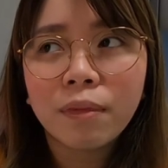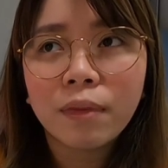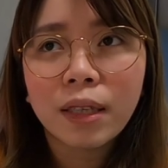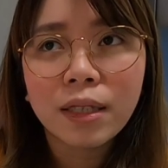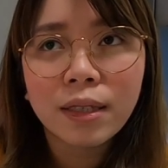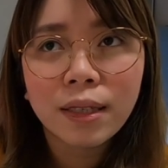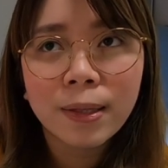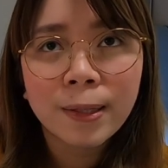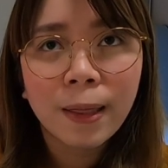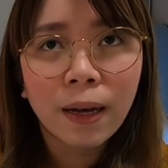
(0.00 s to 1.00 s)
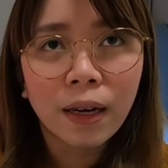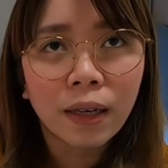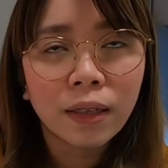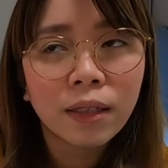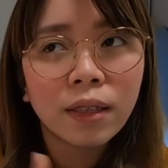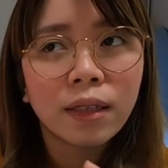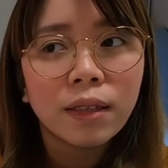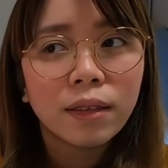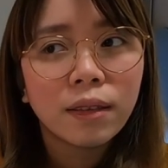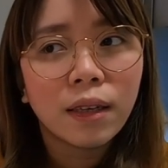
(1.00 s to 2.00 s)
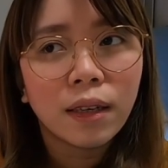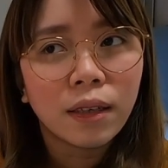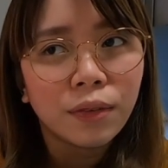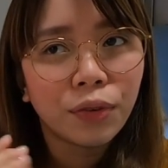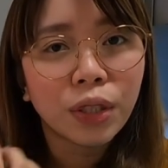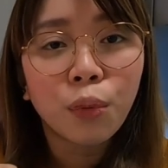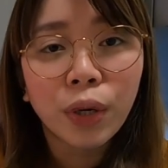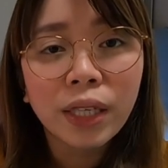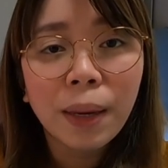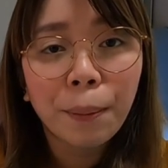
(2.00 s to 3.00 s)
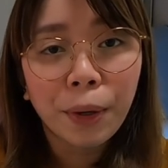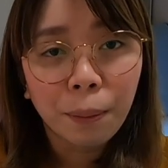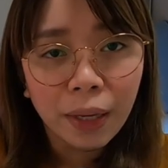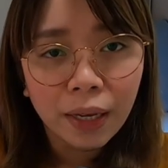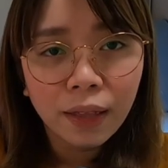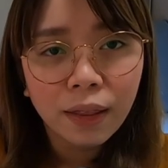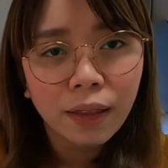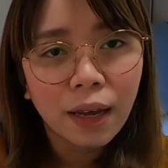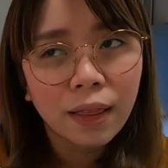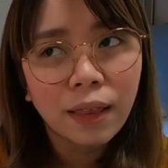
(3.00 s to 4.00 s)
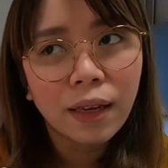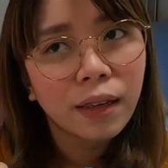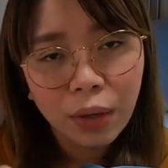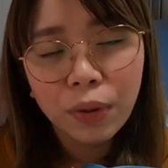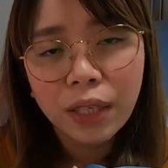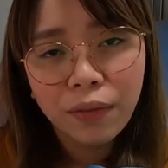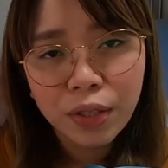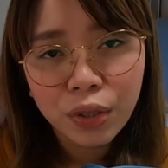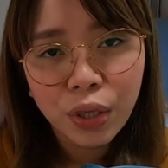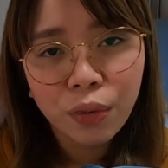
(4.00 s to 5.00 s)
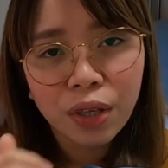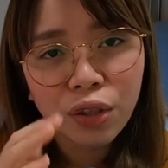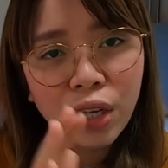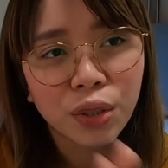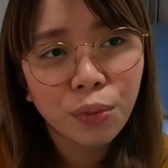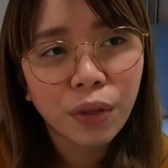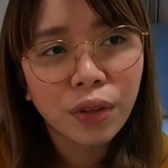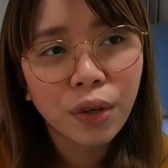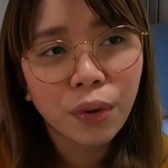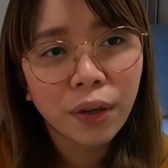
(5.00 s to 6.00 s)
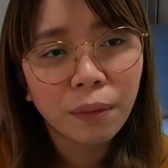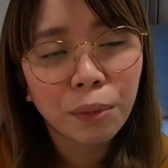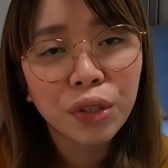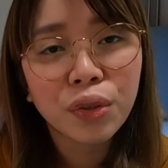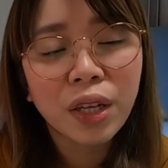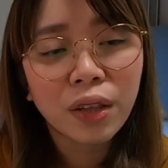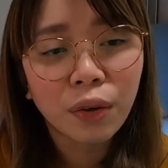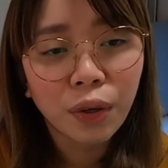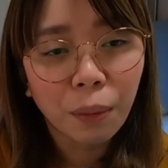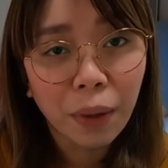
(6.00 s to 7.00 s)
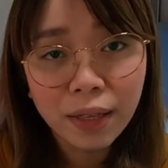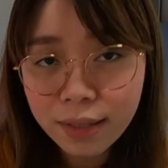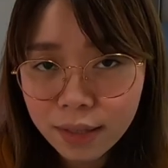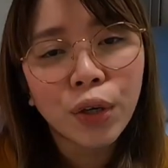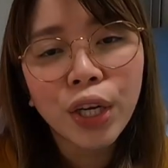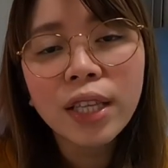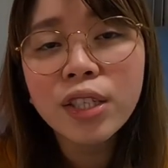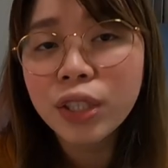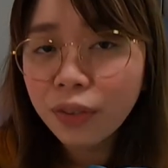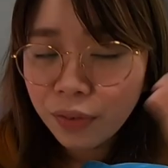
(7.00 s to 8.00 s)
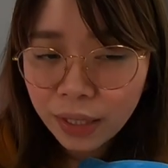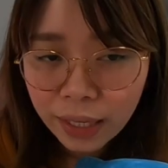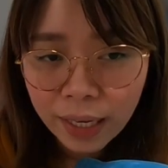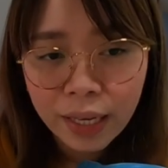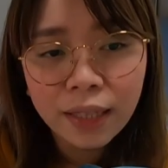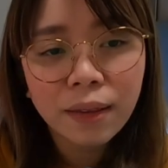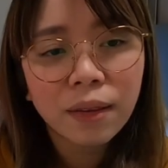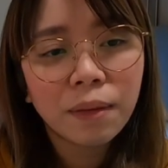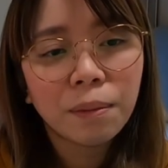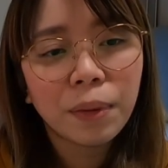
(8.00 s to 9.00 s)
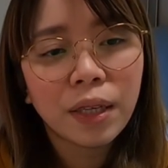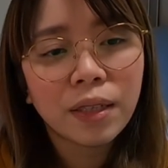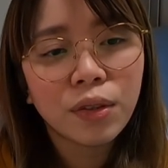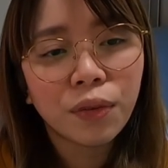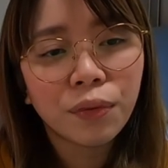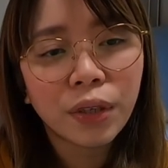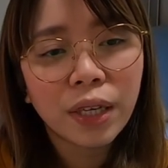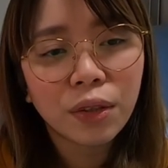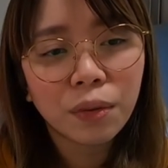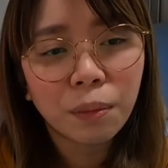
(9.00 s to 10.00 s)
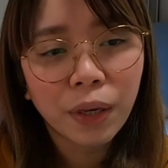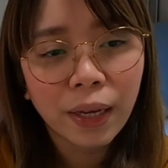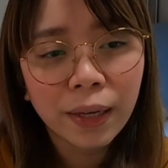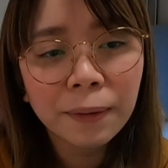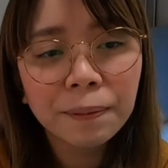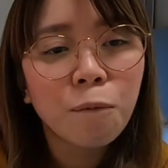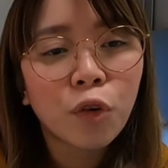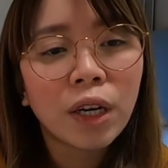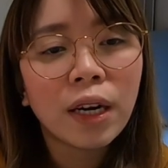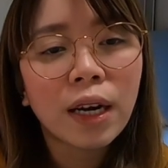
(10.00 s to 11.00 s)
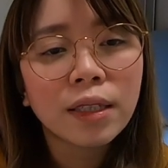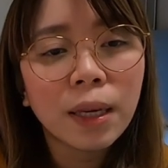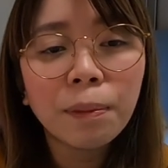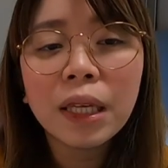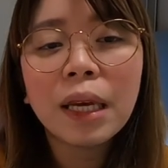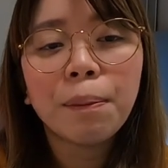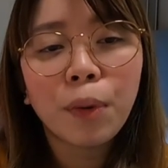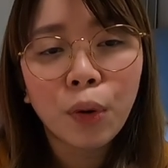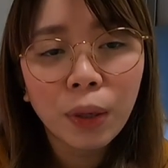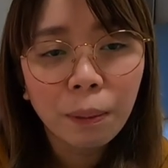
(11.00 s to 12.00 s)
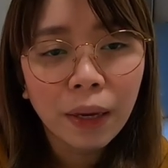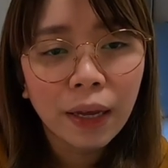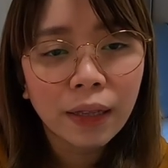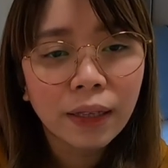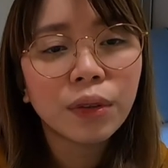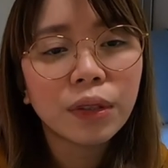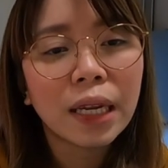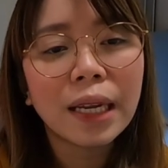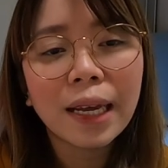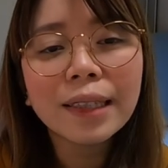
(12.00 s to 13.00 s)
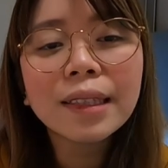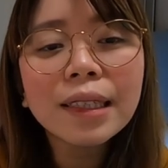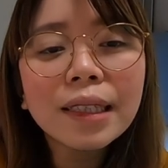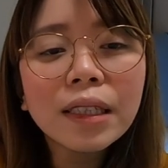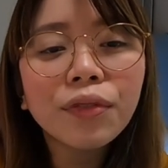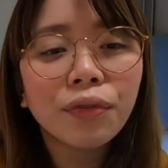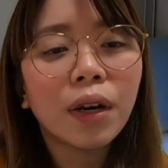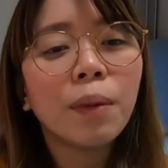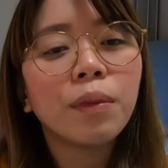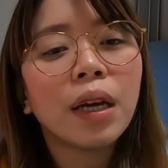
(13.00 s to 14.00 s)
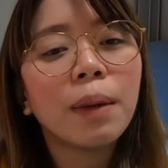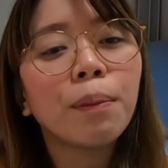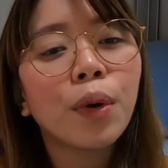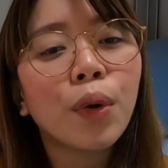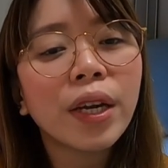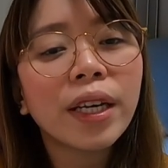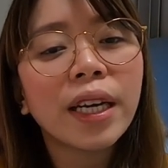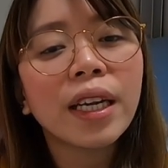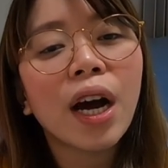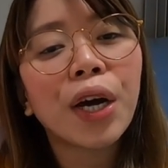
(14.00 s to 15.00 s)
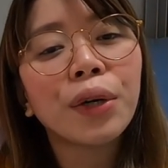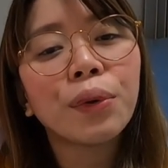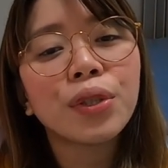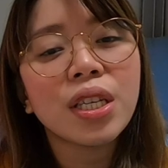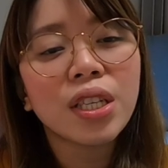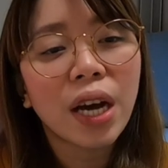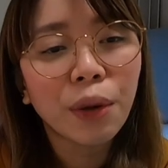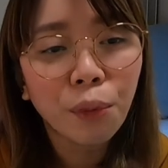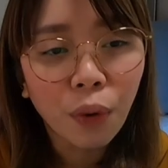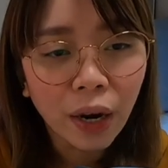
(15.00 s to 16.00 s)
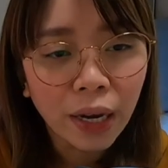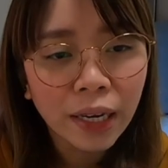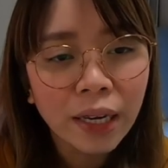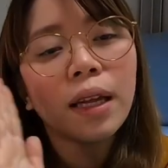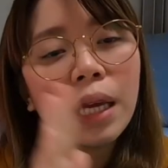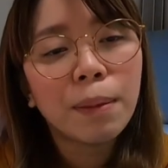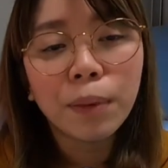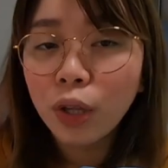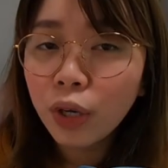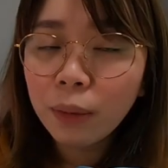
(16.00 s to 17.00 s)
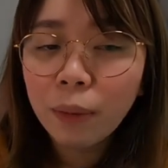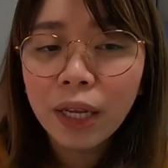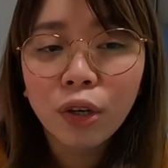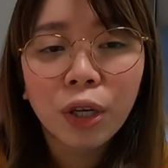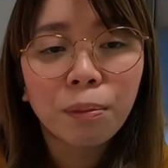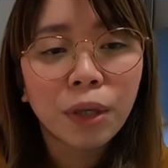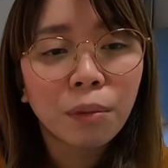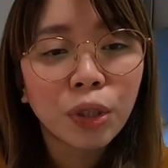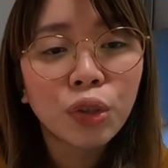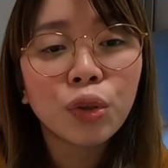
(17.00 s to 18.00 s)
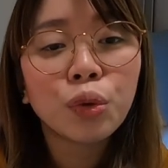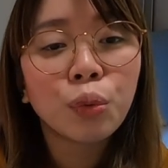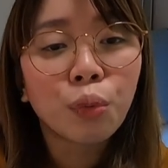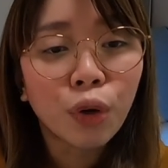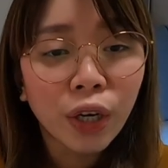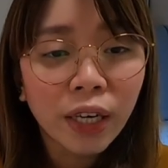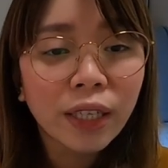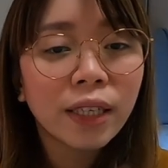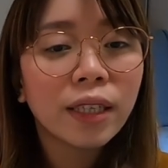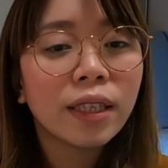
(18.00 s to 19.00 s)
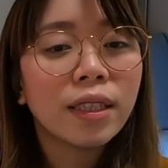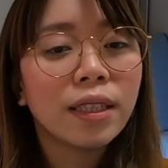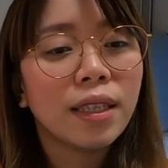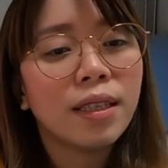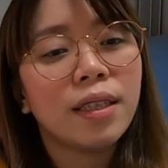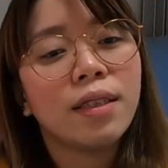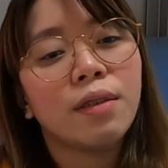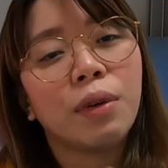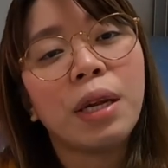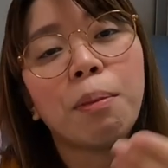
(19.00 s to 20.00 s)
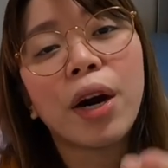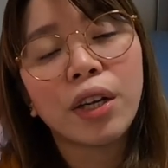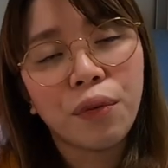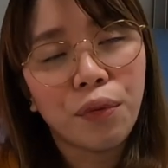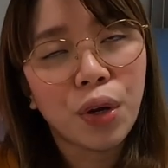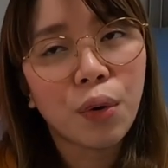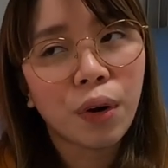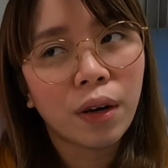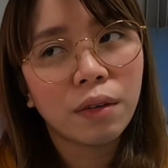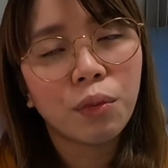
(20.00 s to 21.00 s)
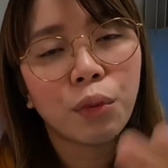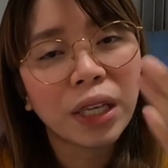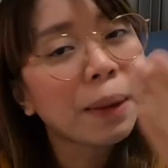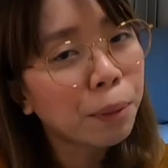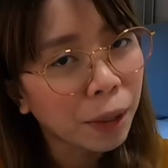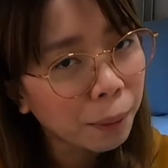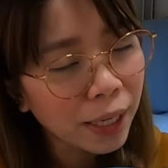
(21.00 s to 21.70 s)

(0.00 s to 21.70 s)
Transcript: This is the for the working permit. I think they will give it to you attached with your personal documents. Your health certificate, please don't forget to bring. For accepting employment, yeah, the letter from the employer in the ROC Taiwan, employment or permission to work, this is already part of your working permit.